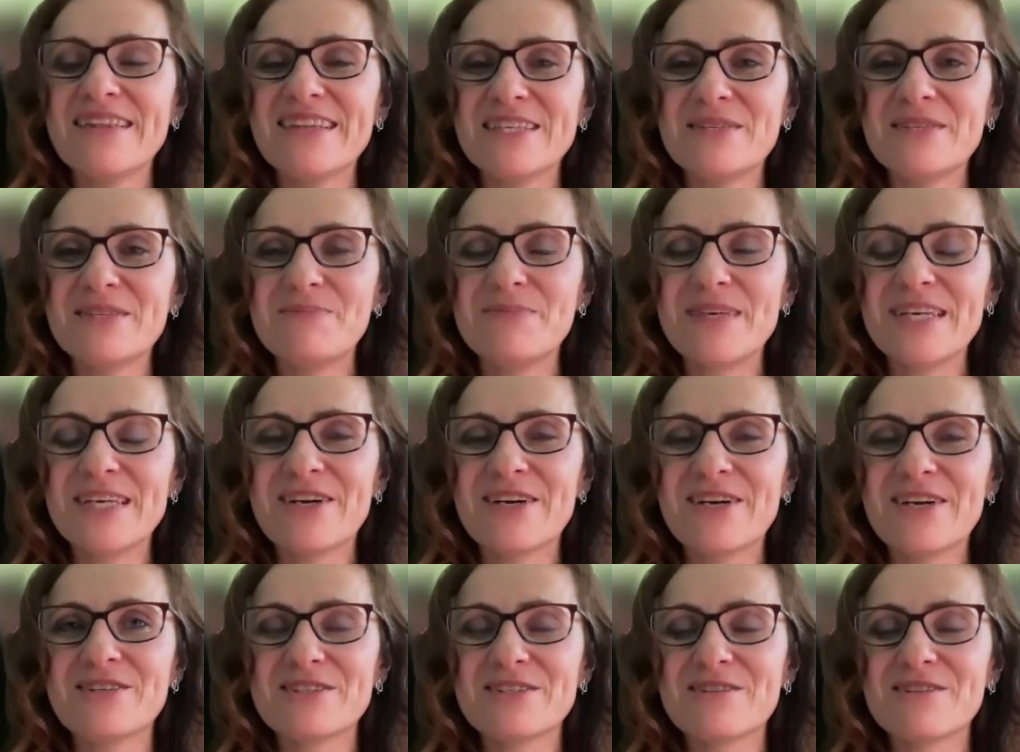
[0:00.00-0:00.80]
That's
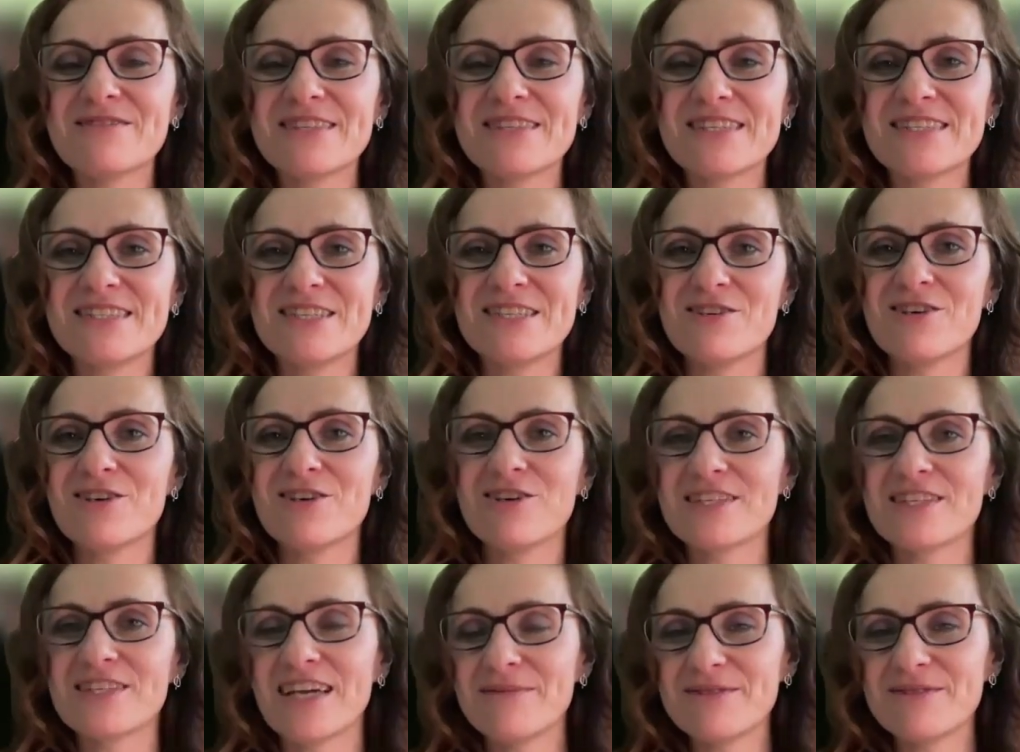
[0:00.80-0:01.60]
because of the
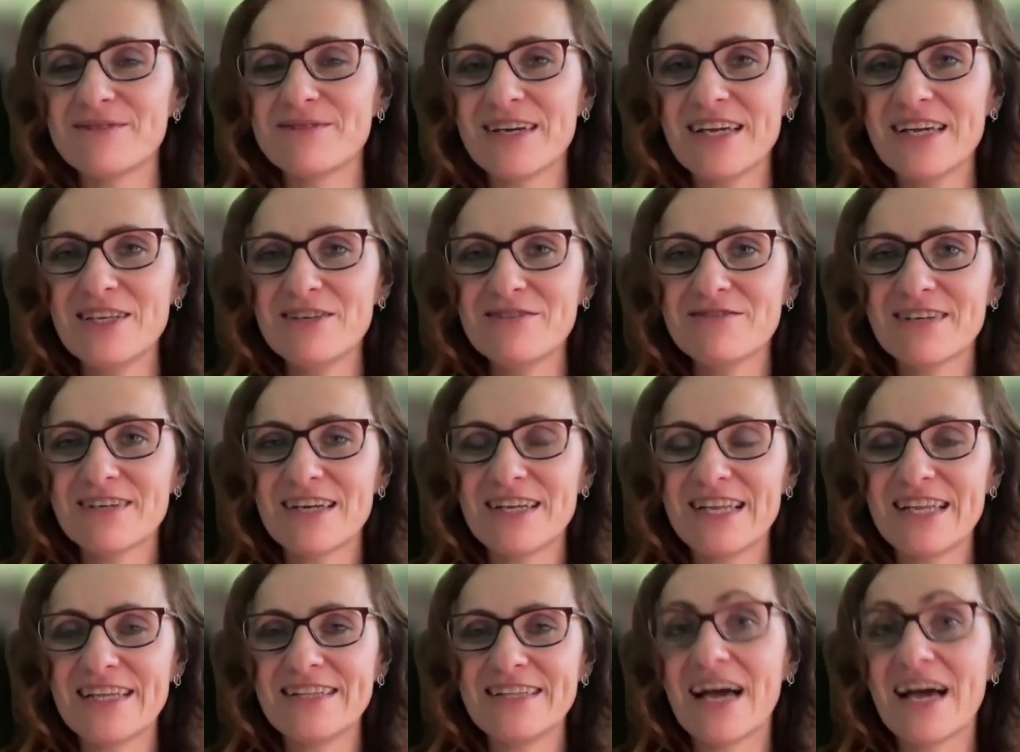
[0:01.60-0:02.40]
stereotypes, right? You've
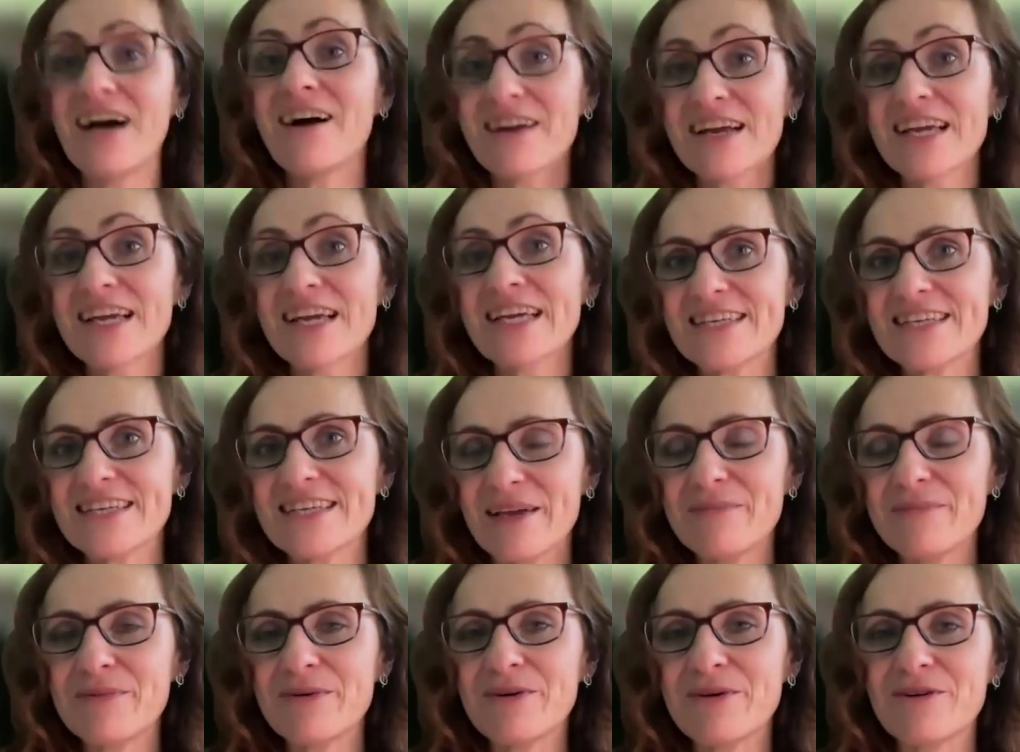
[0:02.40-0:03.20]
got an
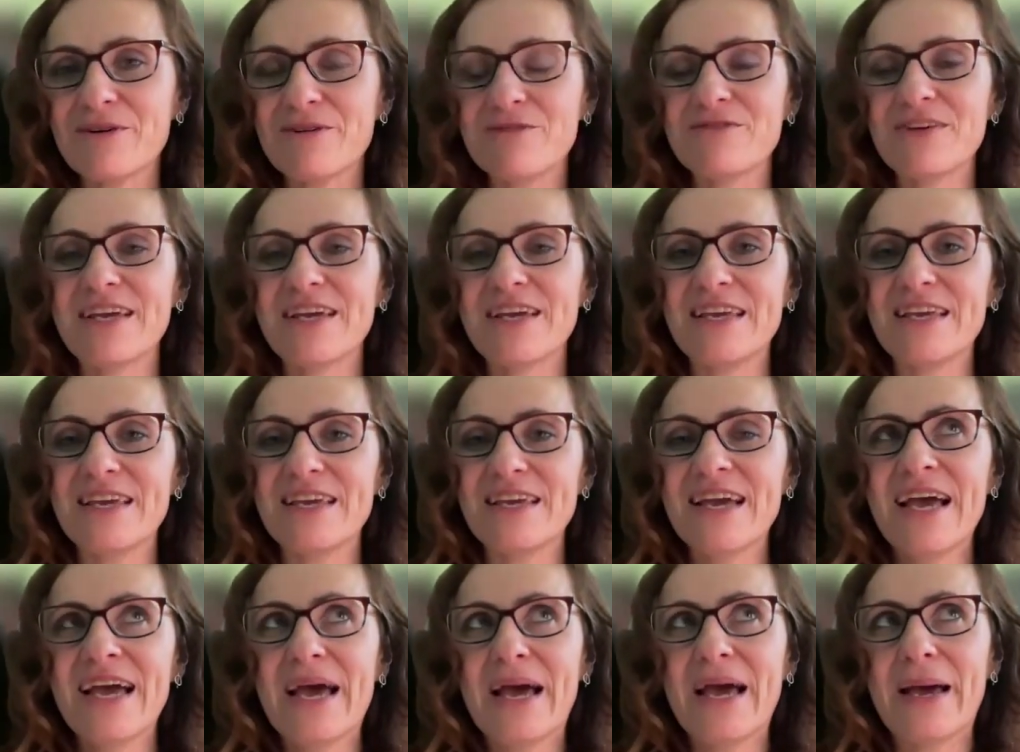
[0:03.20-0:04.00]
archetype of a
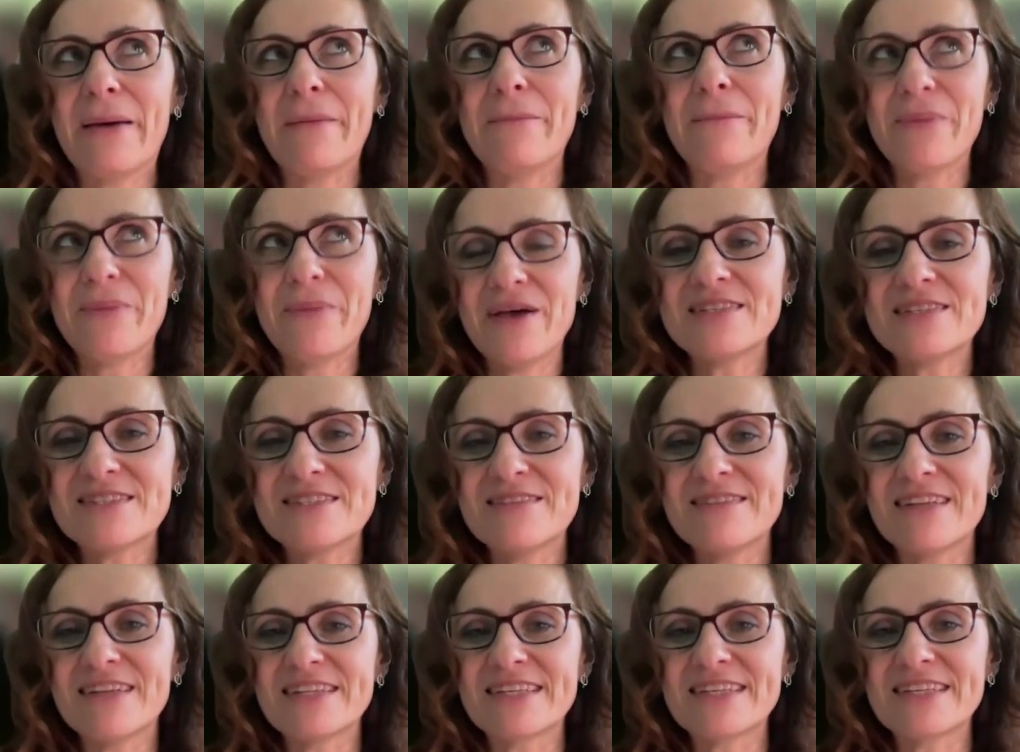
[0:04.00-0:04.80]

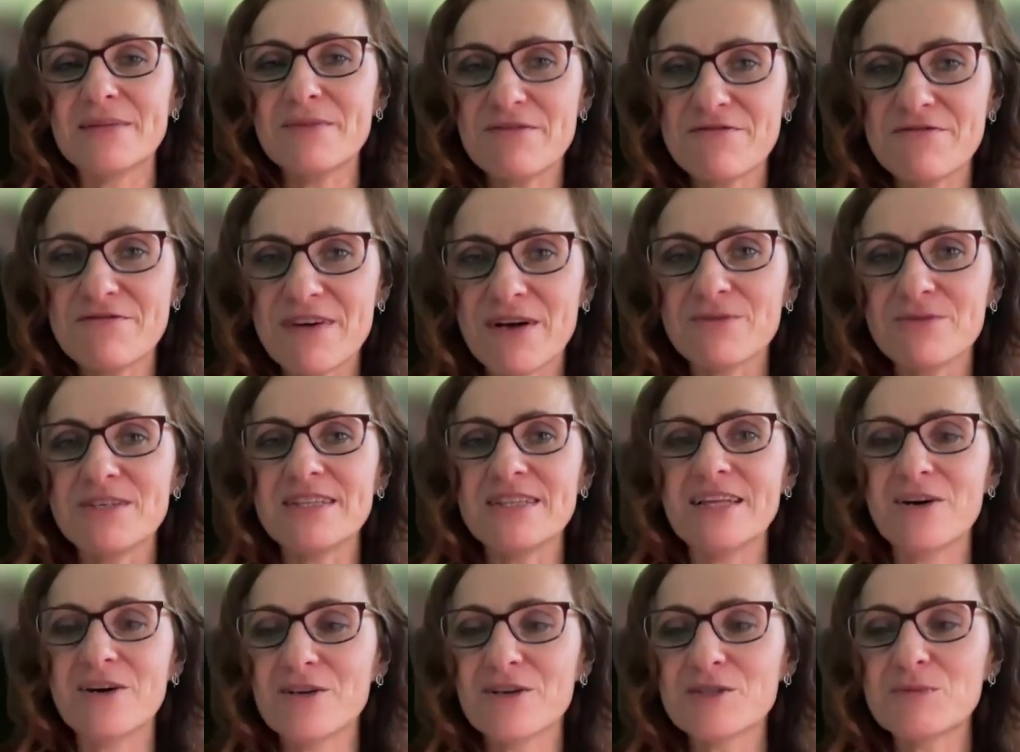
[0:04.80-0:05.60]
person that can be found
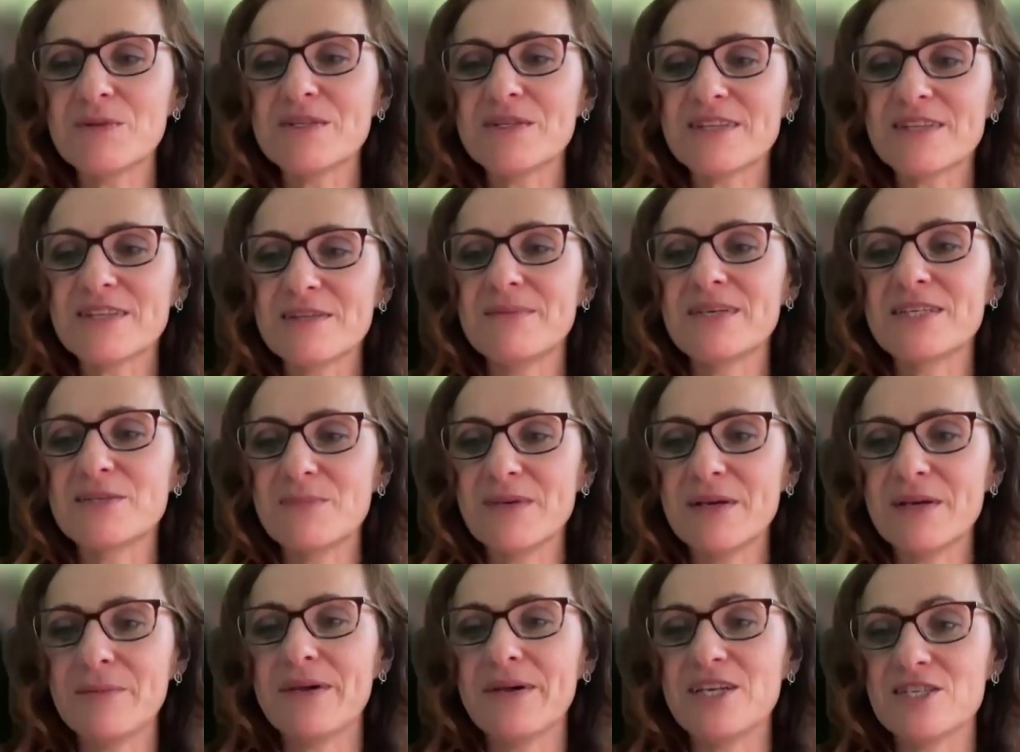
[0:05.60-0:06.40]
in a hospital, must
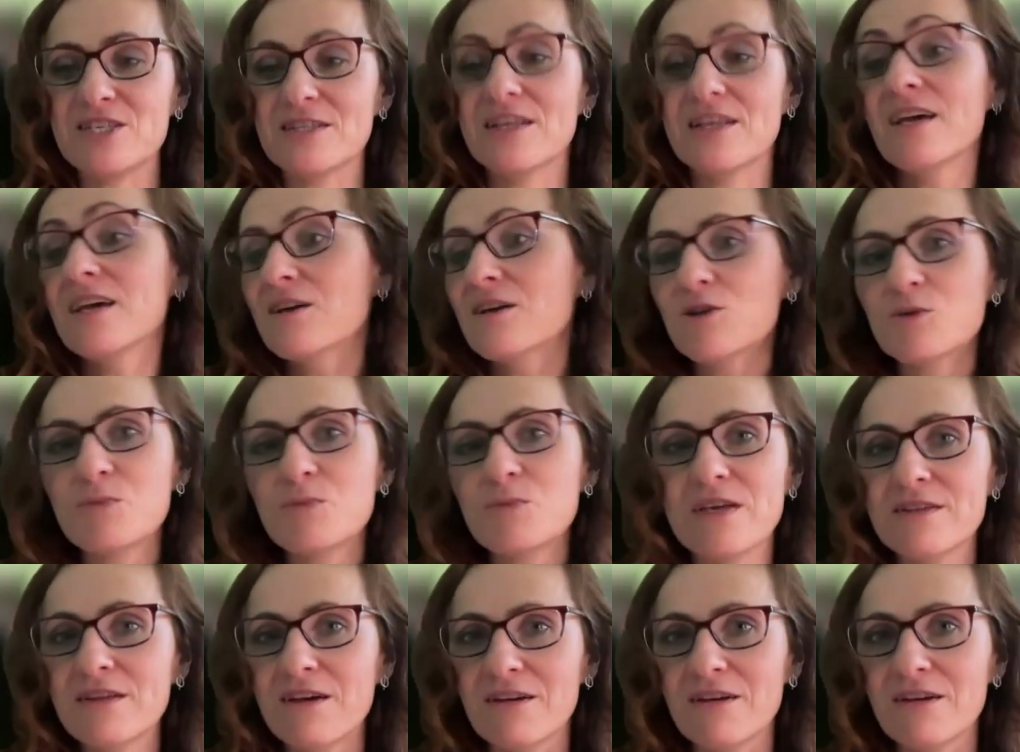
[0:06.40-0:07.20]
be a patient, could
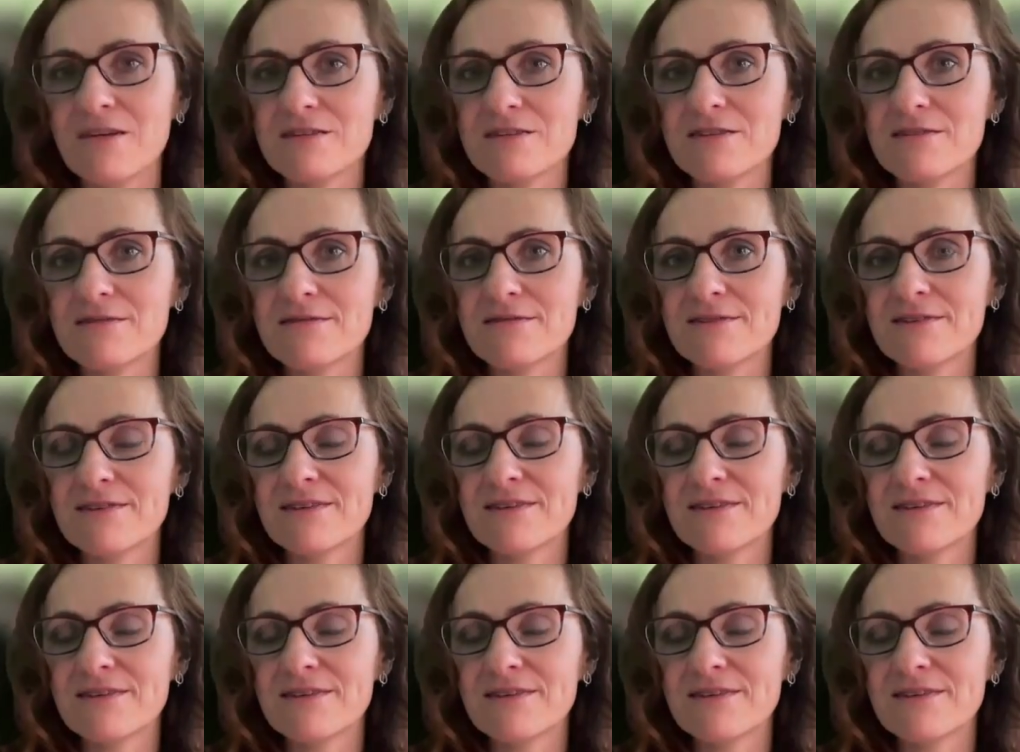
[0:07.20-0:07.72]
be a nurse.